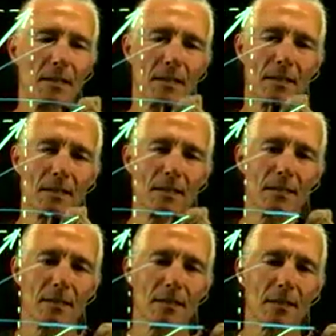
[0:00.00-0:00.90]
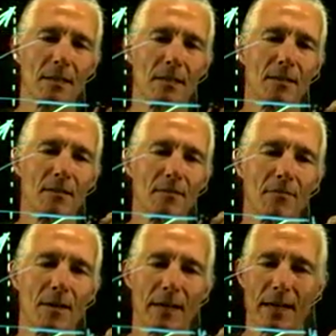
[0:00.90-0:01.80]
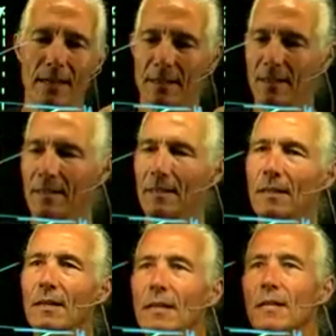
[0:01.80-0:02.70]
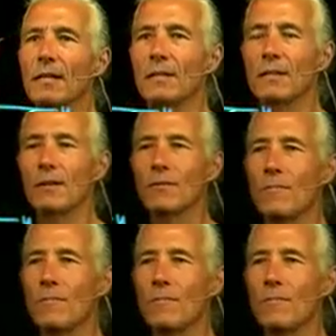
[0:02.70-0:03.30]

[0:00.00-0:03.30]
and here's the y-axis. So